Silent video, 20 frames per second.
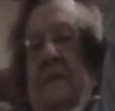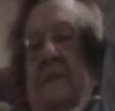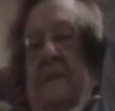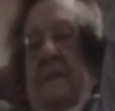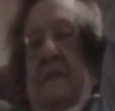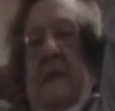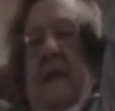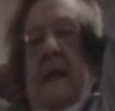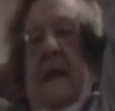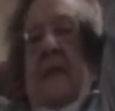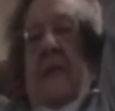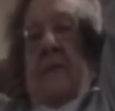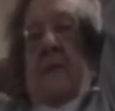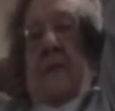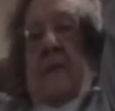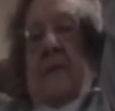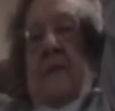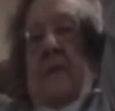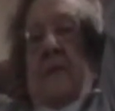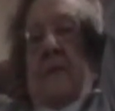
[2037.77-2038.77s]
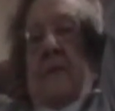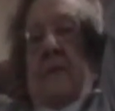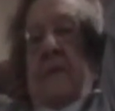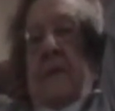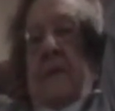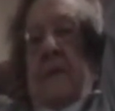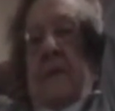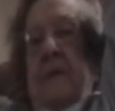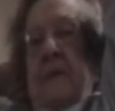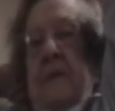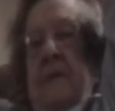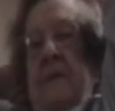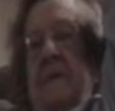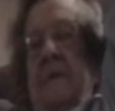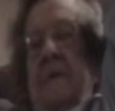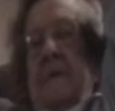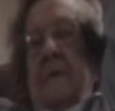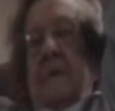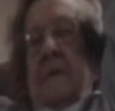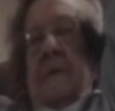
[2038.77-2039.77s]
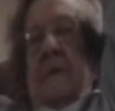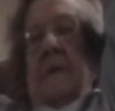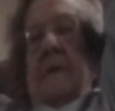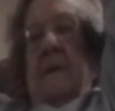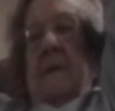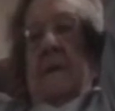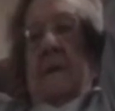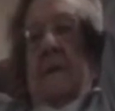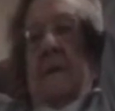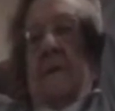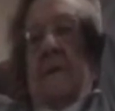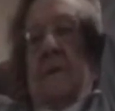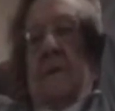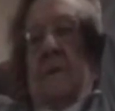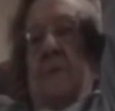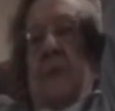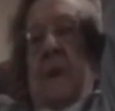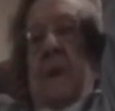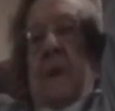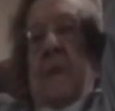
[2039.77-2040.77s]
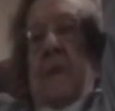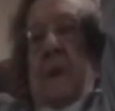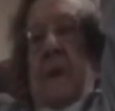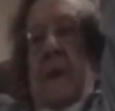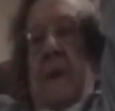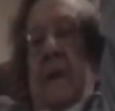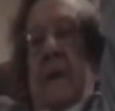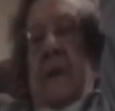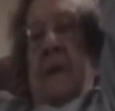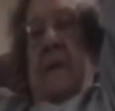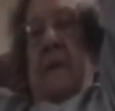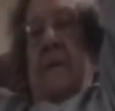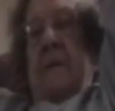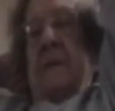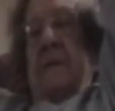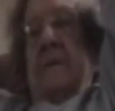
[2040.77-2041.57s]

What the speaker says: didn't have no TV till way late.